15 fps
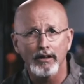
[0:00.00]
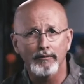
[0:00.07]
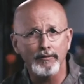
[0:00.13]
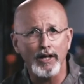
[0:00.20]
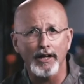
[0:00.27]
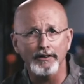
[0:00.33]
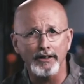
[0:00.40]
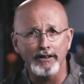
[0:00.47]
If
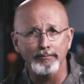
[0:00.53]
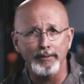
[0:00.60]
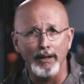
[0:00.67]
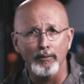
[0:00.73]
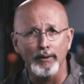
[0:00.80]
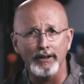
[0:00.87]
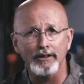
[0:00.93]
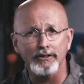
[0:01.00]
God doesn't
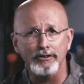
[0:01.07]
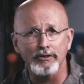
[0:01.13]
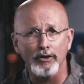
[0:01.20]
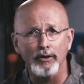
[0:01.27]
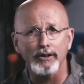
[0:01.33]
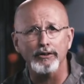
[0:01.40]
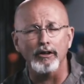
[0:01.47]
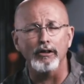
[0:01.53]
bear witness
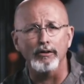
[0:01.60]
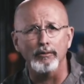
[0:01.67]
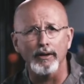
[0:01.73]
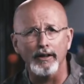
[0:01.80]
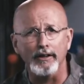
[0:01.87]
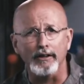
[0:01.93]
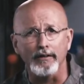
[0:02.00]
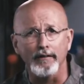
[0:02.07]
to it, throw it
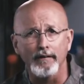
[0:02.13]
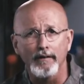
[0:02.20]
away.